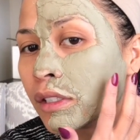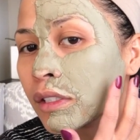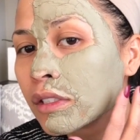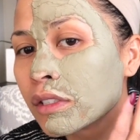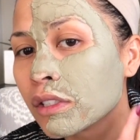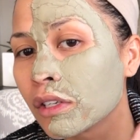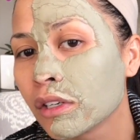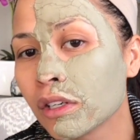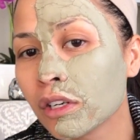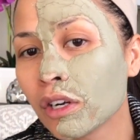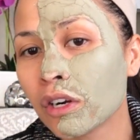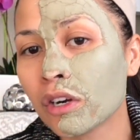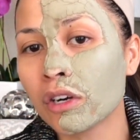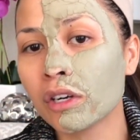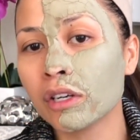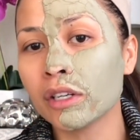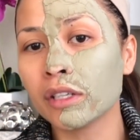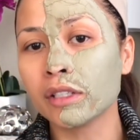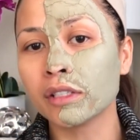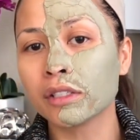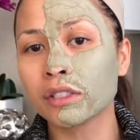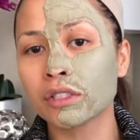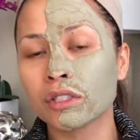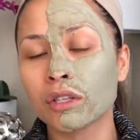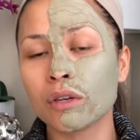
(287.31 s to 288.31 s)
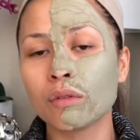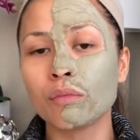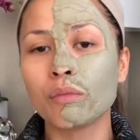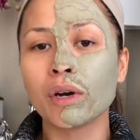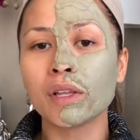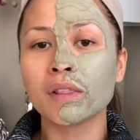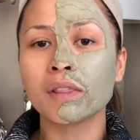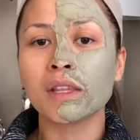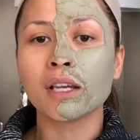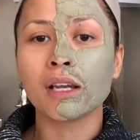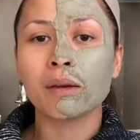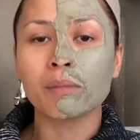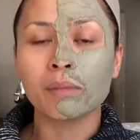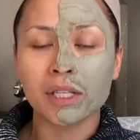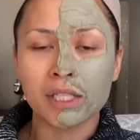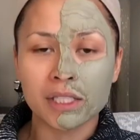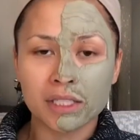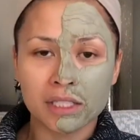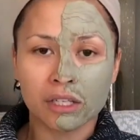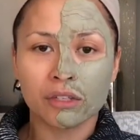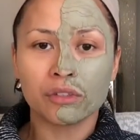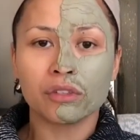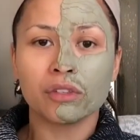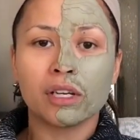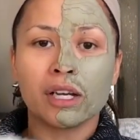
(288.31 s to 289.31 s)
It's starting to harden. So one thing I'm gonna
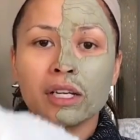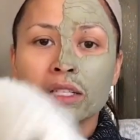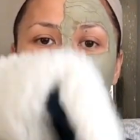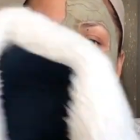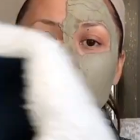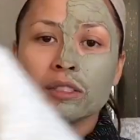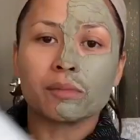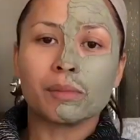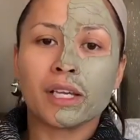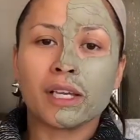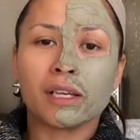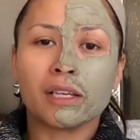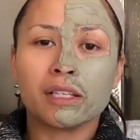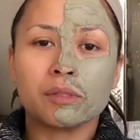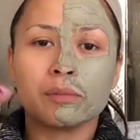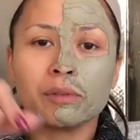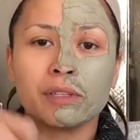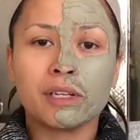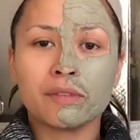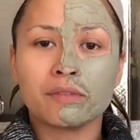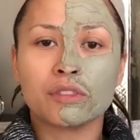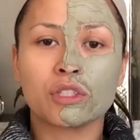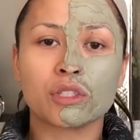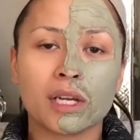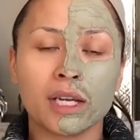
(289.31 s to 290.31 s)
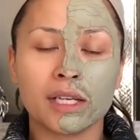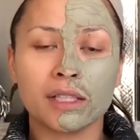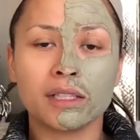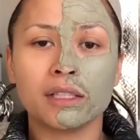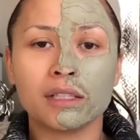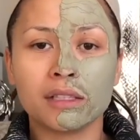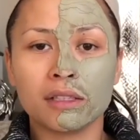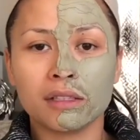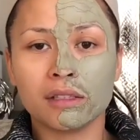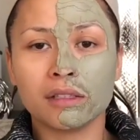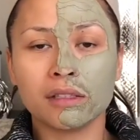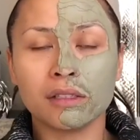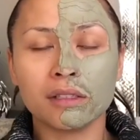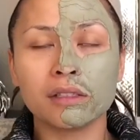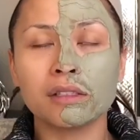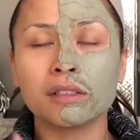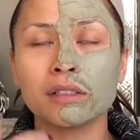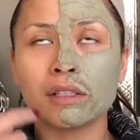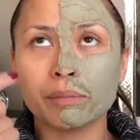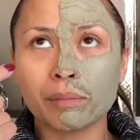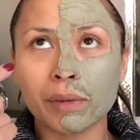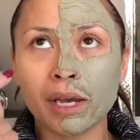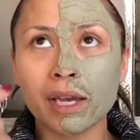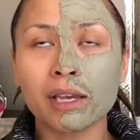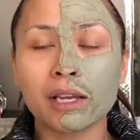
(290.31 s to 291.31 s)
tell you guys, because my husband
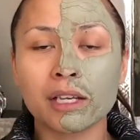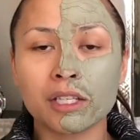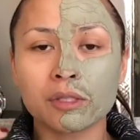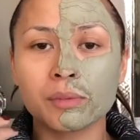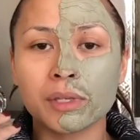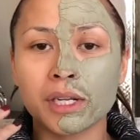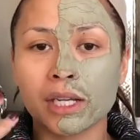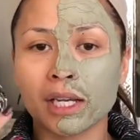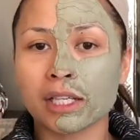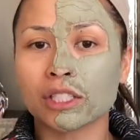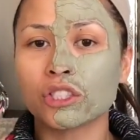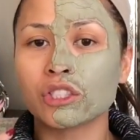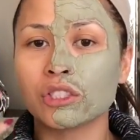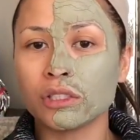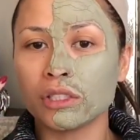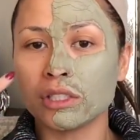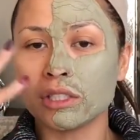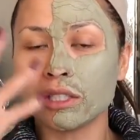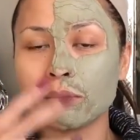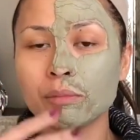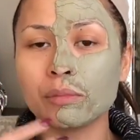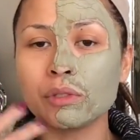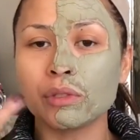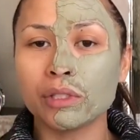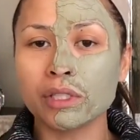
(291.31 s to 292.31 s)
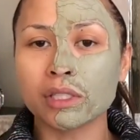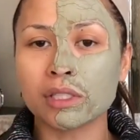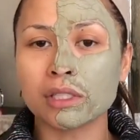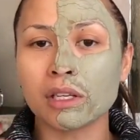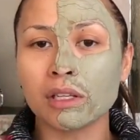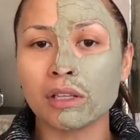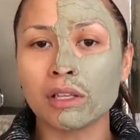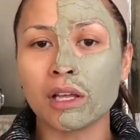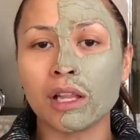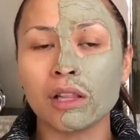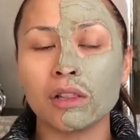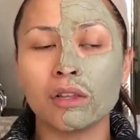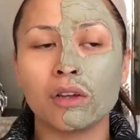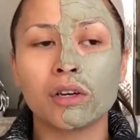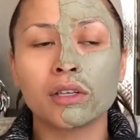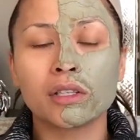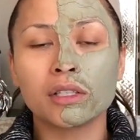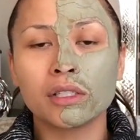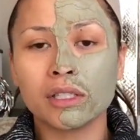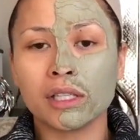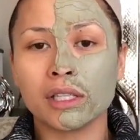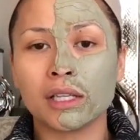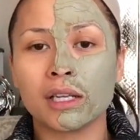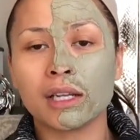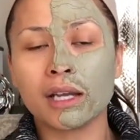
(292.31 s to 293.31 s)
actually demoed this a lot
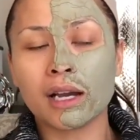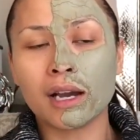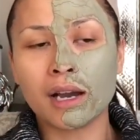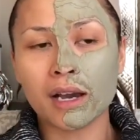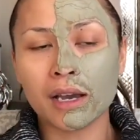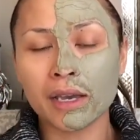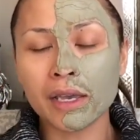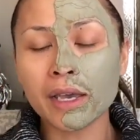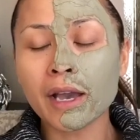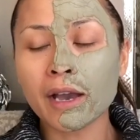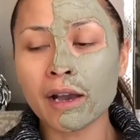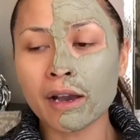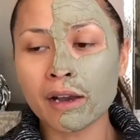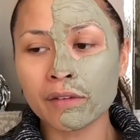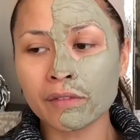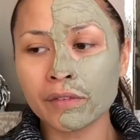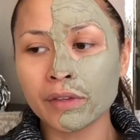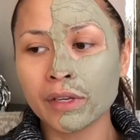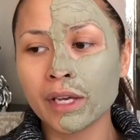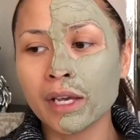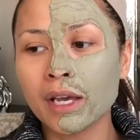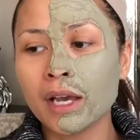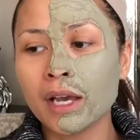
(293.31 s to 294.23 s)
longer than I have.